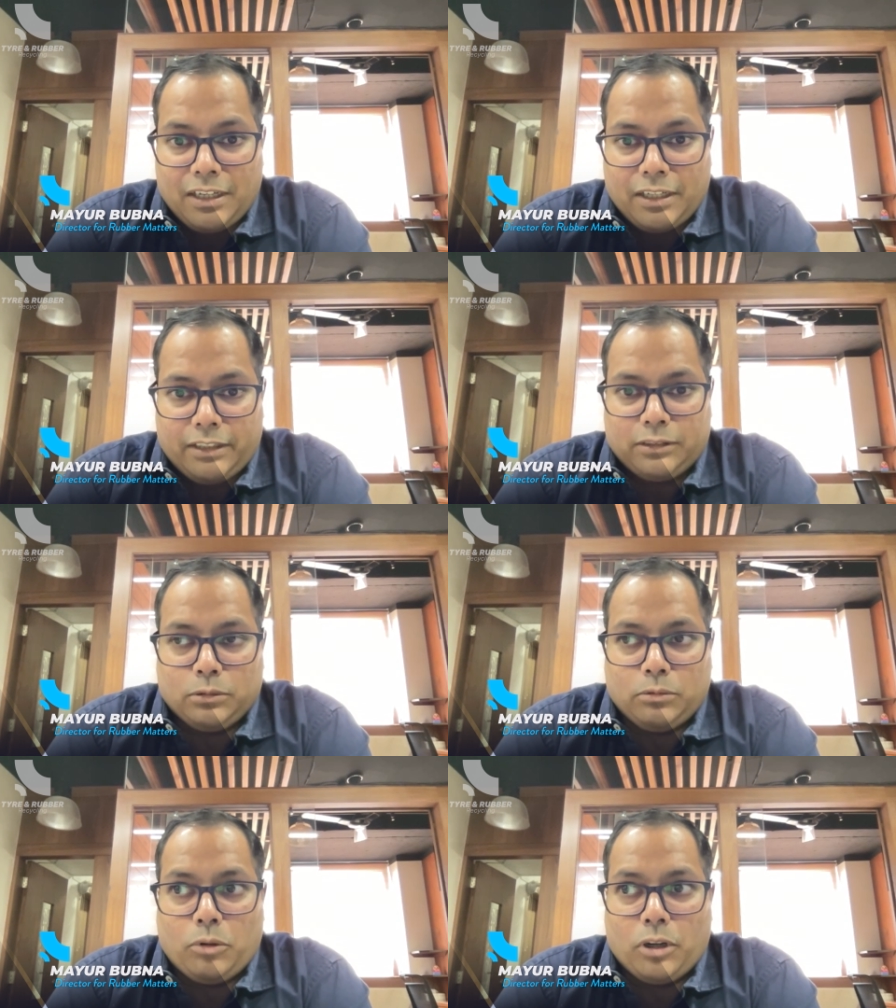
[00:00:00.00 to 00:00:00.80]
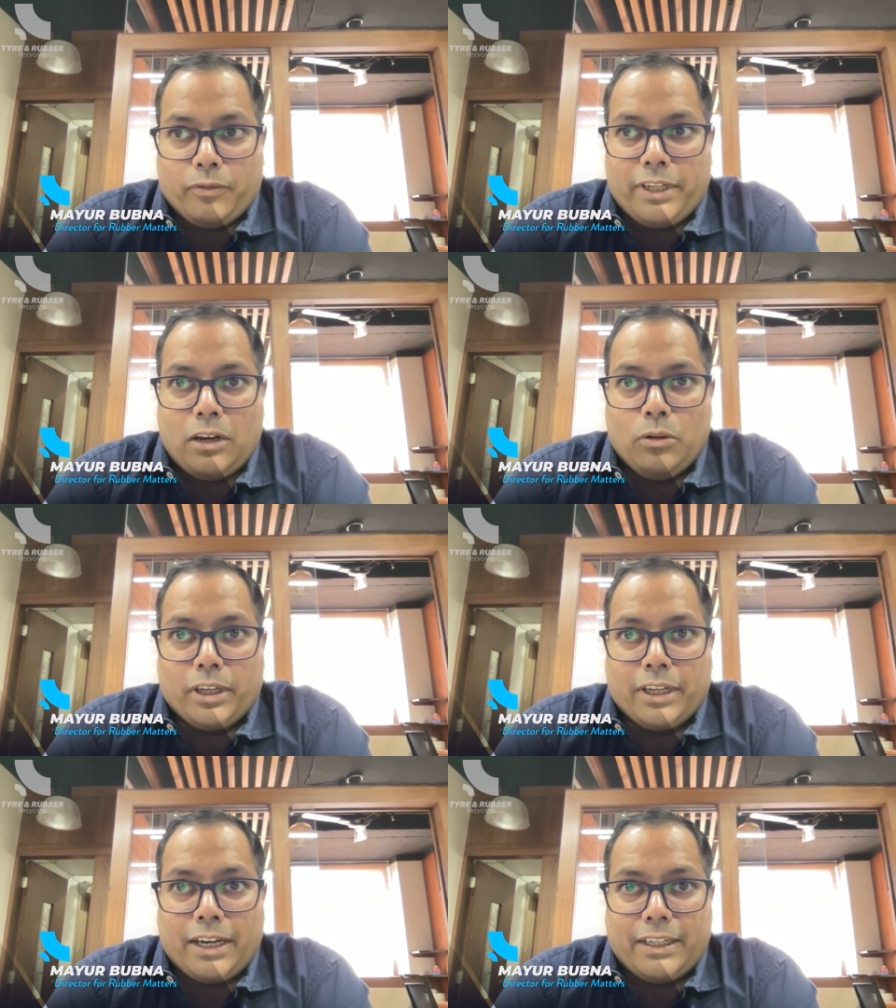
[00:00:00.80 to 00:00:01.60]
right so what we are
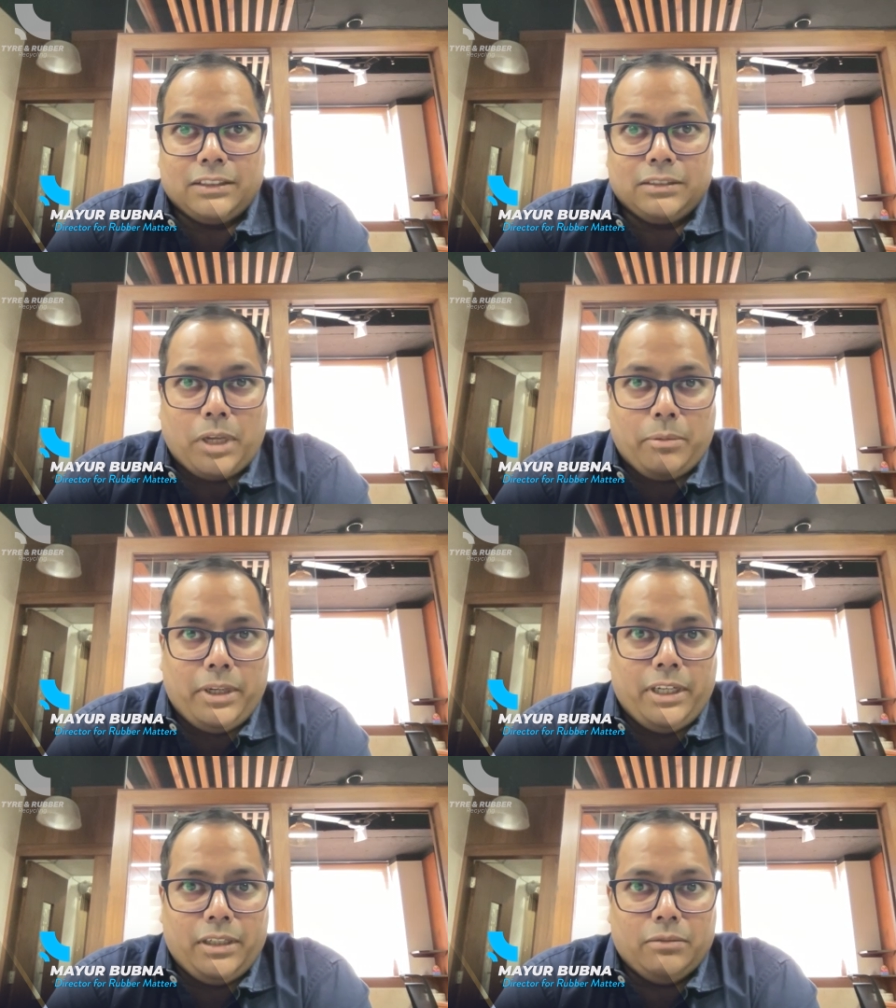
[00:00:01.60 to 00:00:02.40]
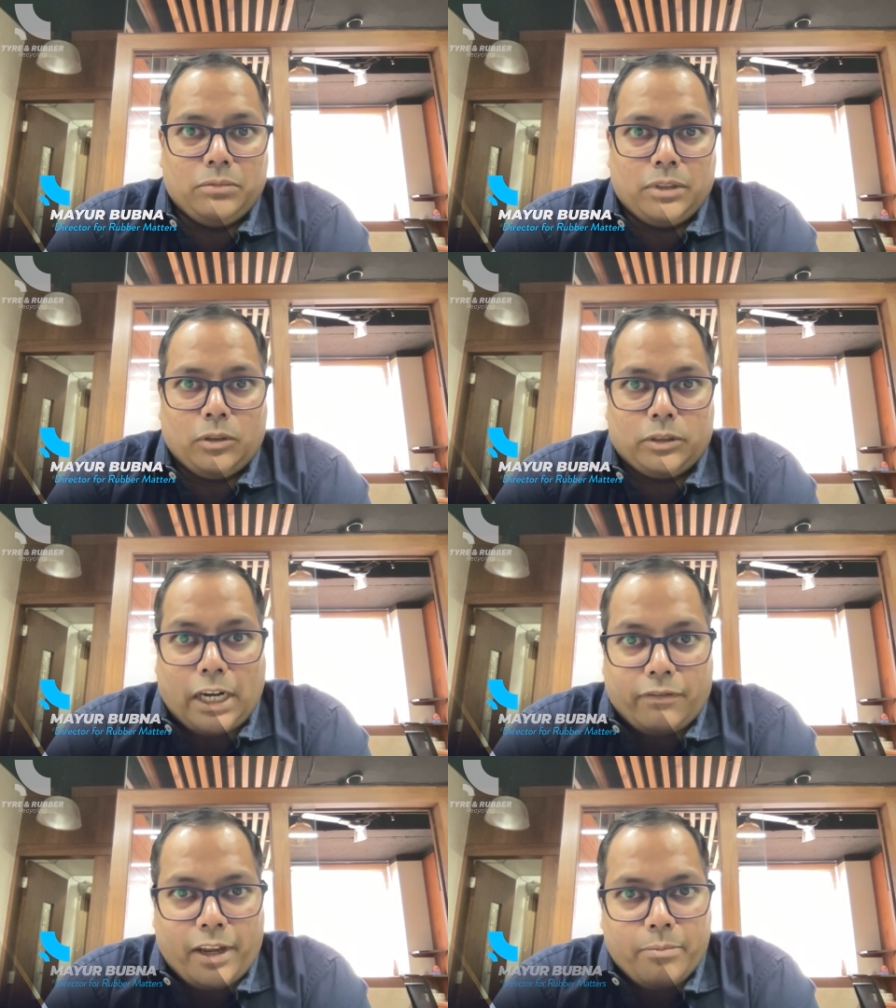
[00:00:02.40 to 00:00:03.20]
looking at is maybe
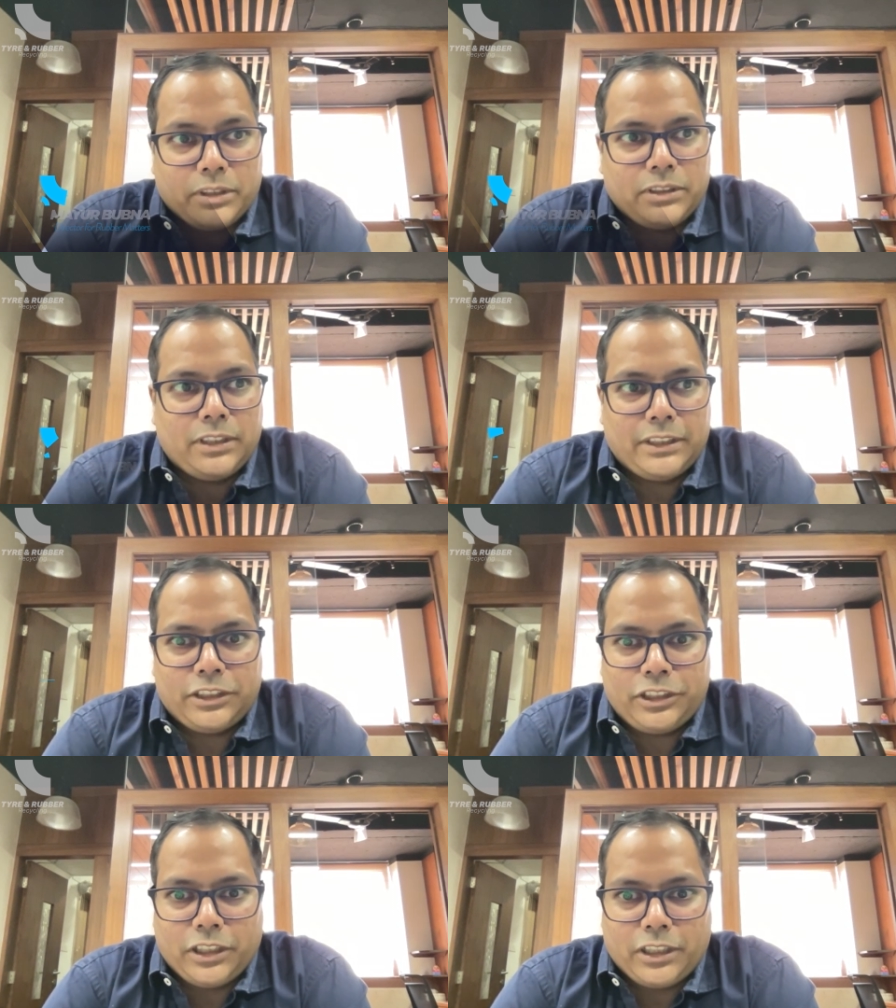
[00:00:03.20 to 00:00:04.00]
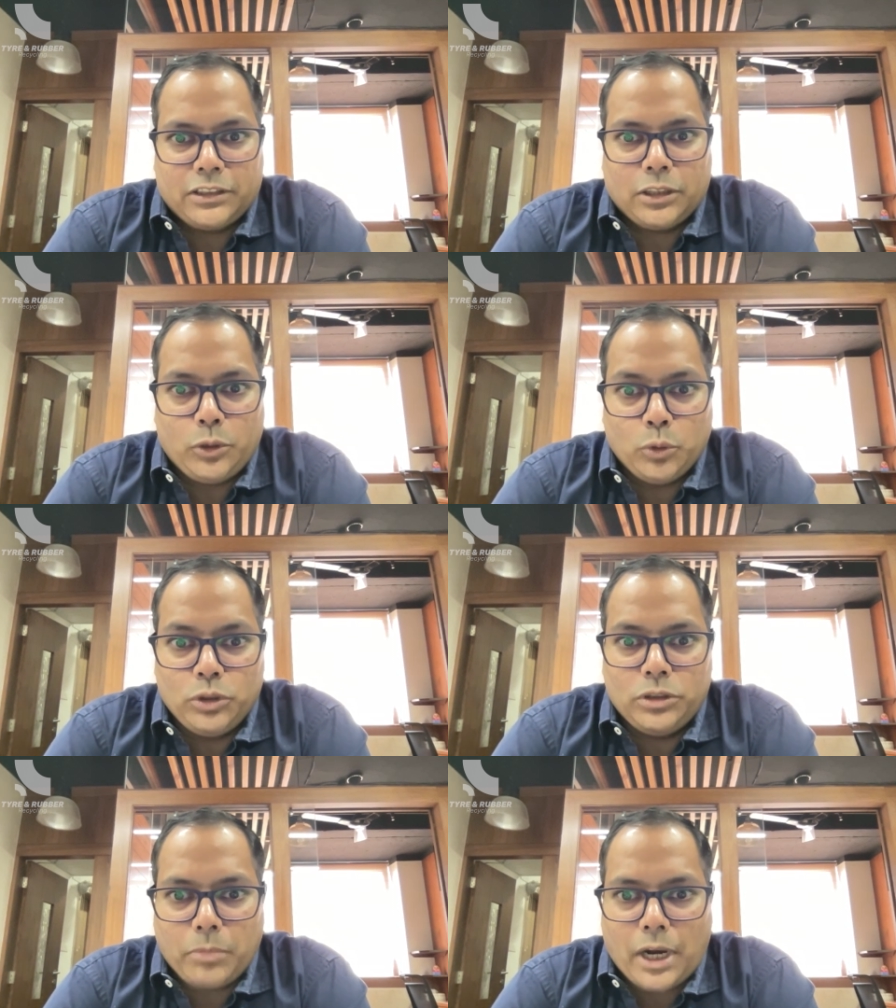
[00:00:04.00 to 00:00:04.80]
that 5% as a share is a
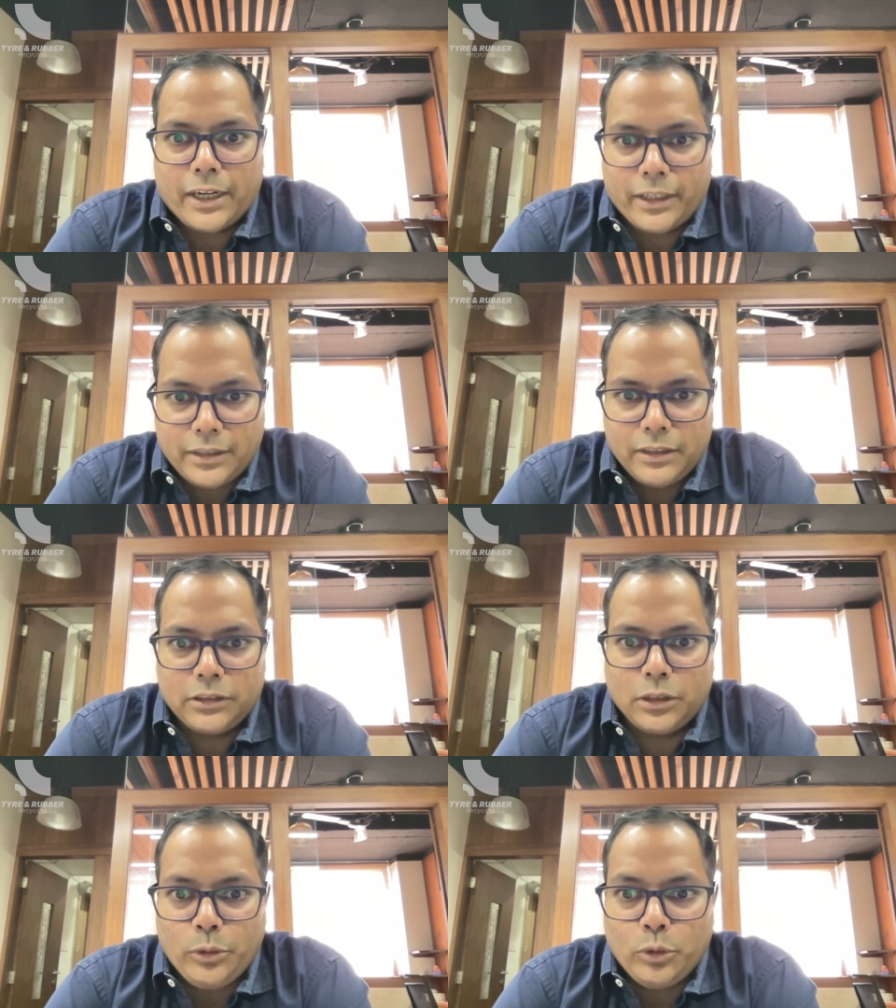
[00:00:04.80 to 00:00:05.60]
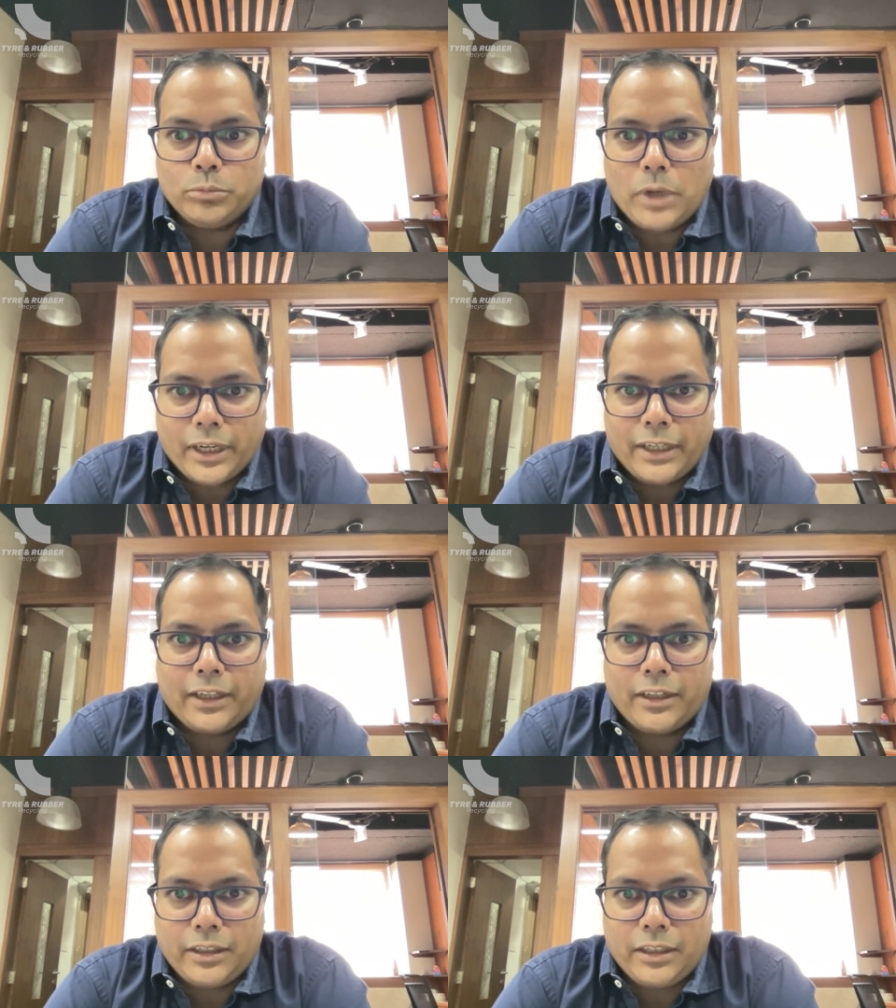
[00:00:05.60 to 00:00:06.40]
huge market is a huge market
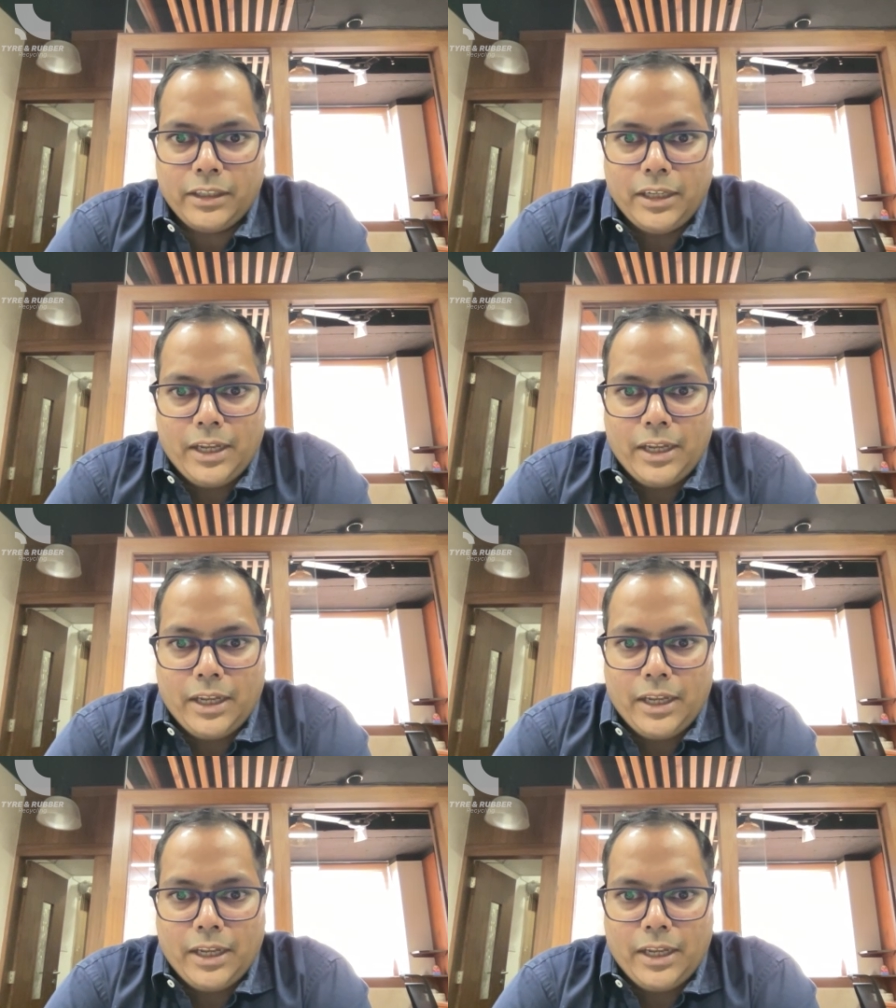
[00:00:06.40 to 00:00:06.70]
currently